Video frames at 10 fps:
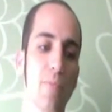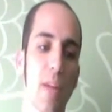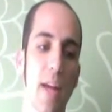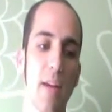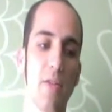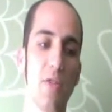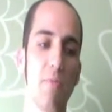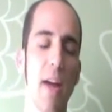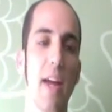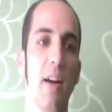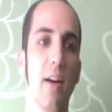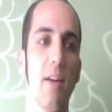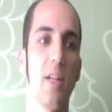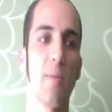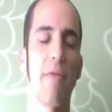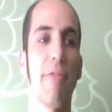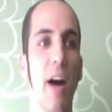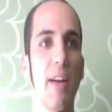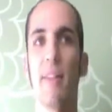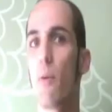And you may
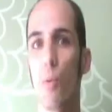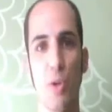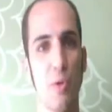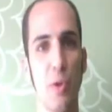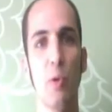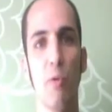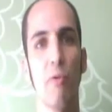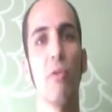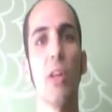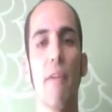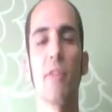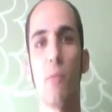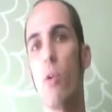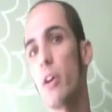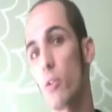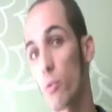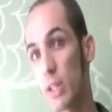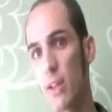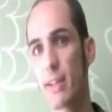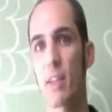find that when you do love someone or
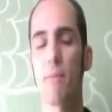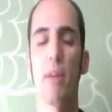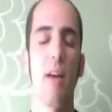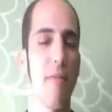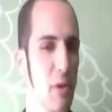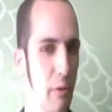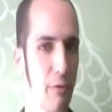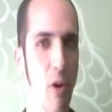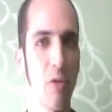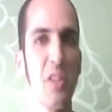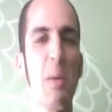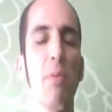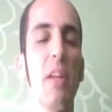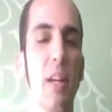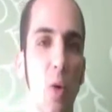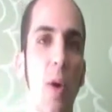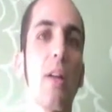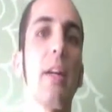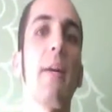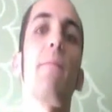really like them, that you fall deeply and
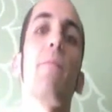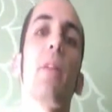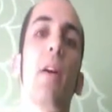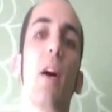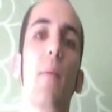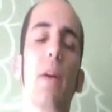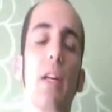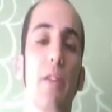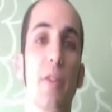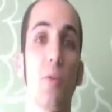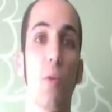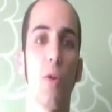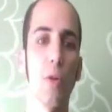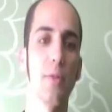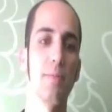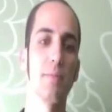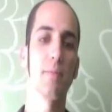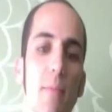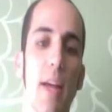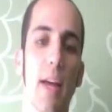quickly into this world,
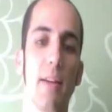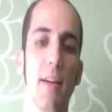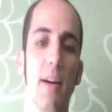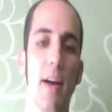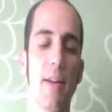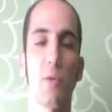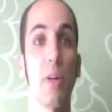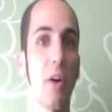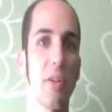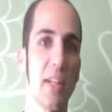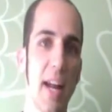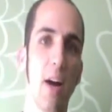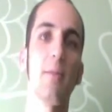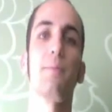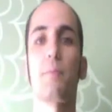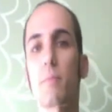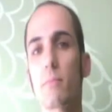and it's really hard to get out.